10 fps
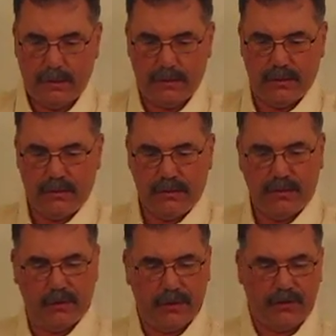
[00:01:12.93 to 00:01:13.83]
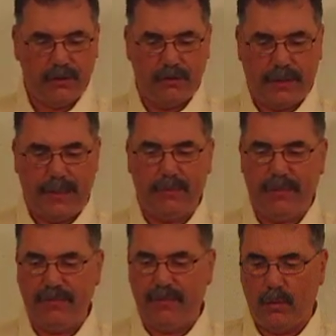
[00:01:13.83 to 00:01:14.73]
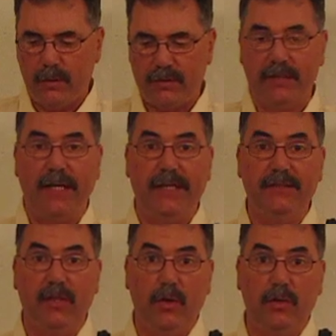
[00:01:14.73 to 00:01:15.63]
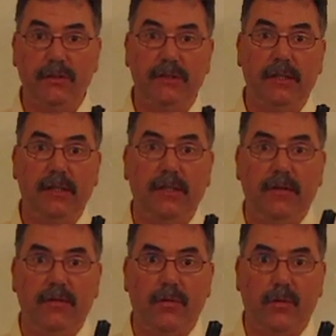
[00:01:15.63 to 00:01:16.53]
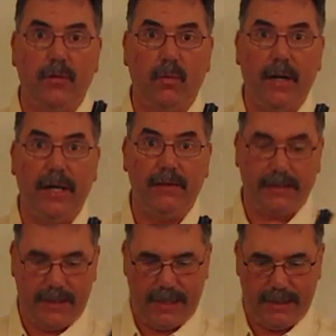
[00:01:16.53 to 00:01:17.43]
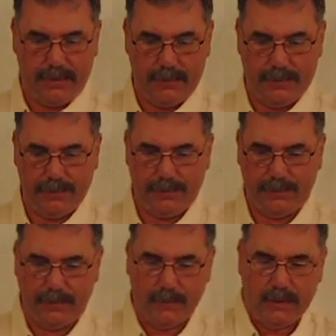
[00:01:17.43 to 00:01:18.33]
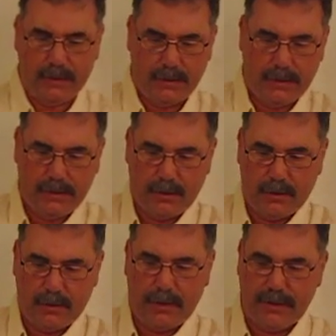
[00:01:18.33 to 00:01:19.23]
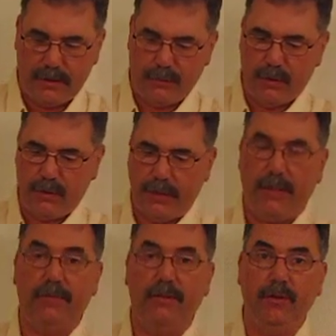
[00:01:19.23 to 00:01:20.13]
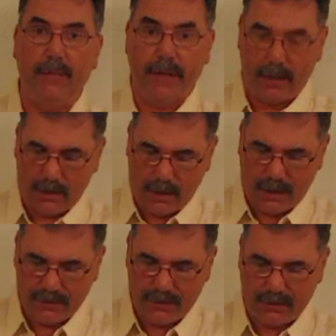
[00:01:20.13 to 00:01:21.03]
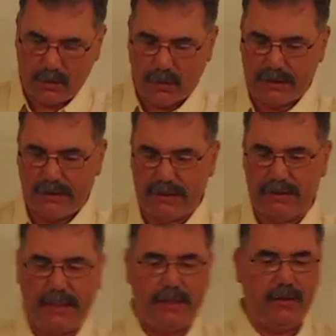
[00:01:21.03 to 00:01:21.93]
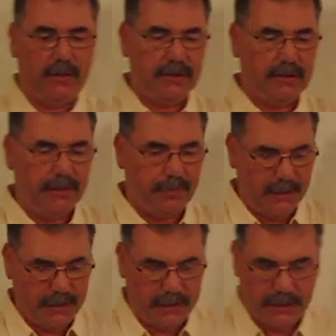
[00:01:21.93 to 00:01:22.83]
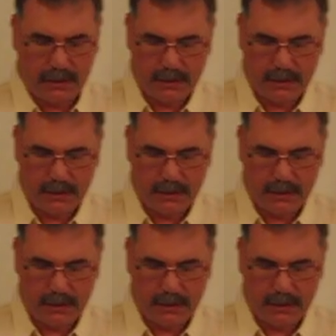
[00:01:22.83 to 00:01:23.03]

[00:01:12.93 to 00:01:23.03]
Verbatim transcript: this is the original M D four size host for the Wildcat. All right, the beauty of the new Malkoffs, of course, is that you can simply